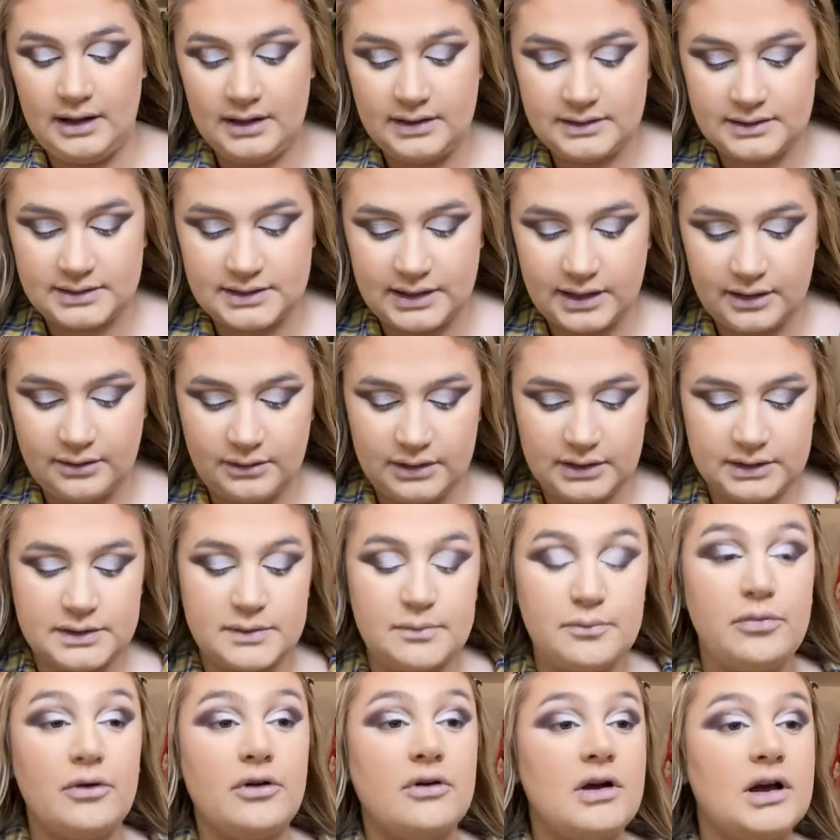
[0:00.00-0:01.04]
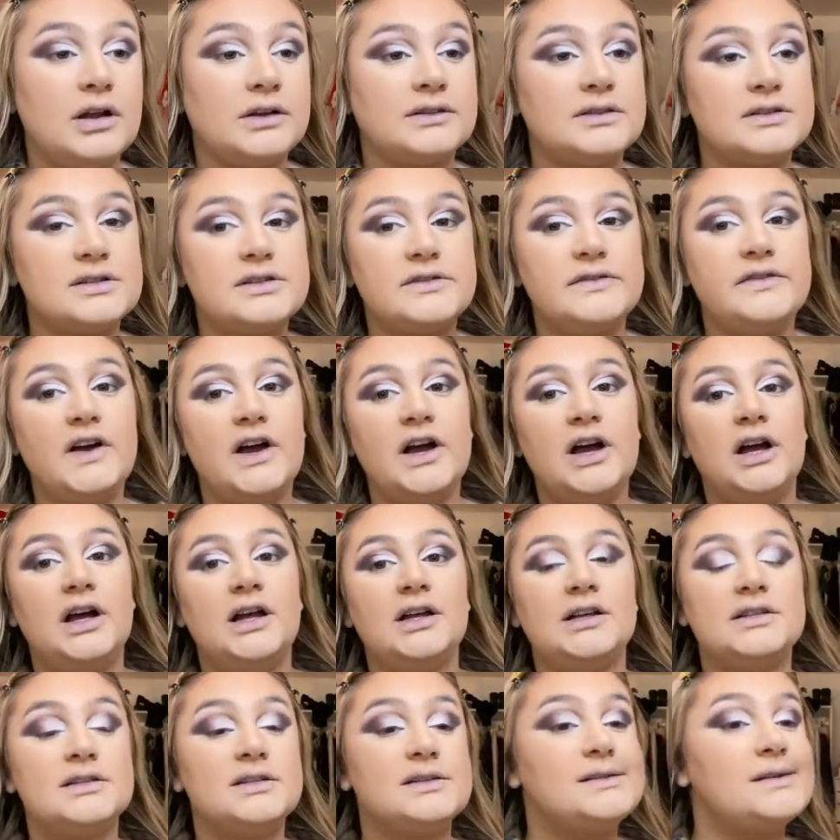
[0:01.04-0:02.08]
So let's bronze
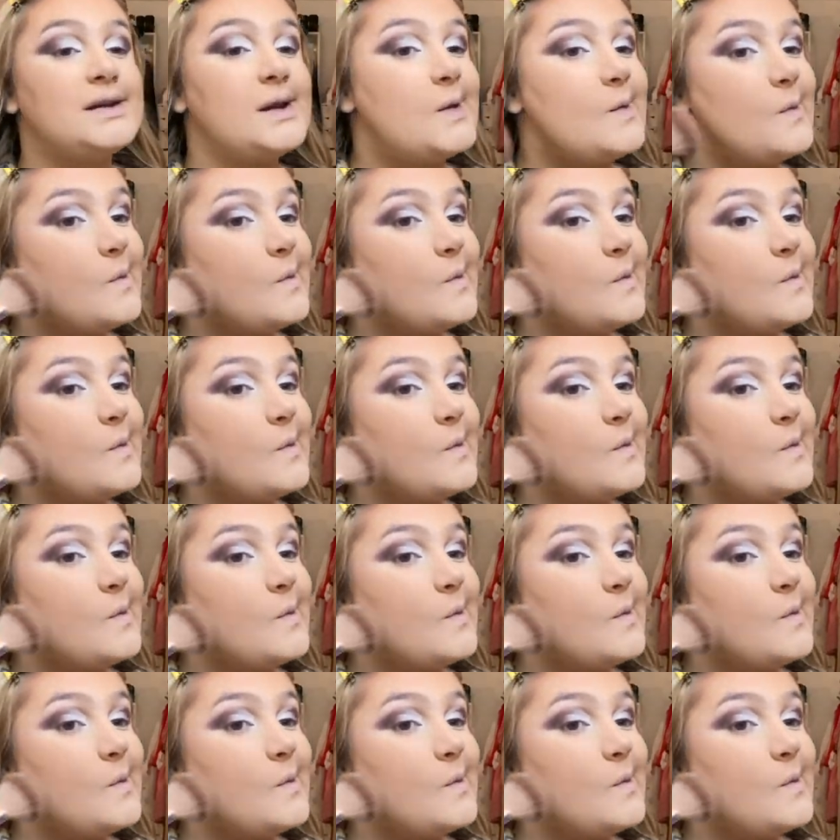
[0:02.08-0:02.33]
first.